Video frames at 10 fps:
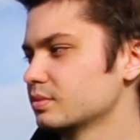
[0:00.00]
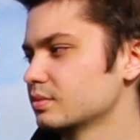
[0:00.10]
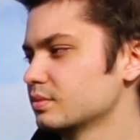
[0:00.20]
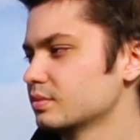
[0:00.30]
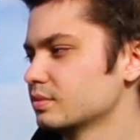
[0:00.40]

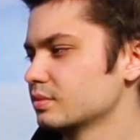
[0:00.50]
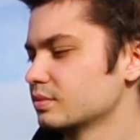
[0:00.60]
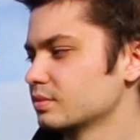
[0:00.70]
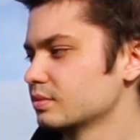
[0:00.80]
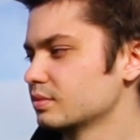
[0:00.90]

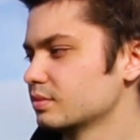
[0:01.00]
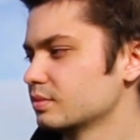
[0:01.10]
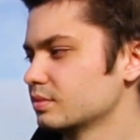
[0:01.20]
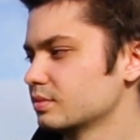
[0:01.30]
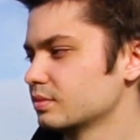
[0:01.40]

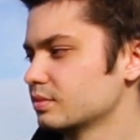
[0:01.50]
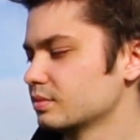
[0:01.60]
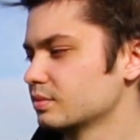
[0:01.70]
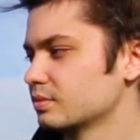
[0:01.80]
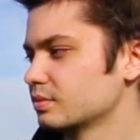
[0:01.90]

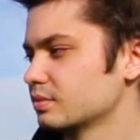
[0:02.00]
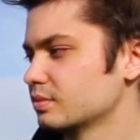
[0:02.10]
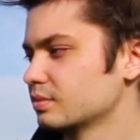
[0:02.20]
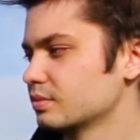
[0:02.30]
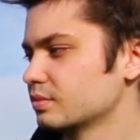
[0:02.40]

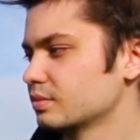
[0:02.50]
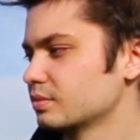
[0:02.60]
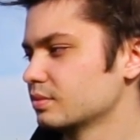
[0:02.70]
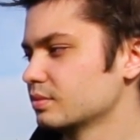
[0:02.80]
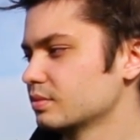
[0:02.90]

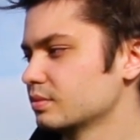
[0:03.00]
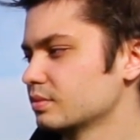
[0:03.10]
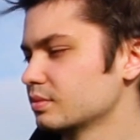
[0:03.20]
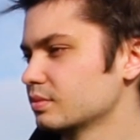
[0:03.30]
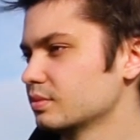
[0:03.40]

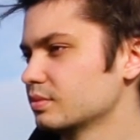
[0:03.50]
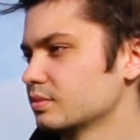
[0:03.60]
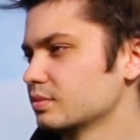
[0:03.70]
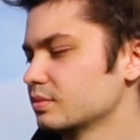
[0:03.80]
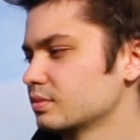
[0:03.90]

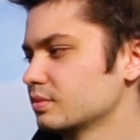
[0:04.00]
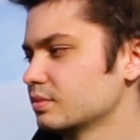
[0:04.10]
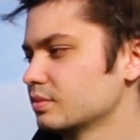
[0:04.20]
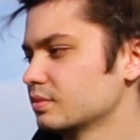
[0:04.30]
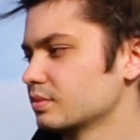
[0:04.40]

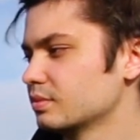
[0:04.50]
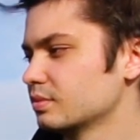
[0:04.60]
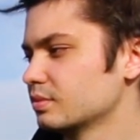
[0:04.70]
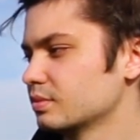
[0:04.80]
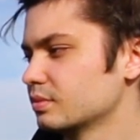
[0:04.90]

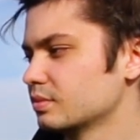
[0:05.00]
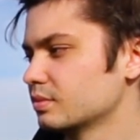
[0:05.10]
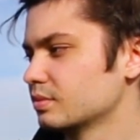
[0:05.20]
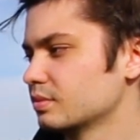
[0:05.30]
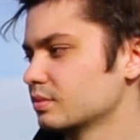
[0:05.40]

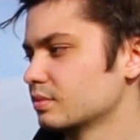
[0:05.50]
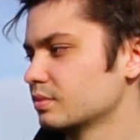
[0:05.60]
No words are spoken by the person on screen.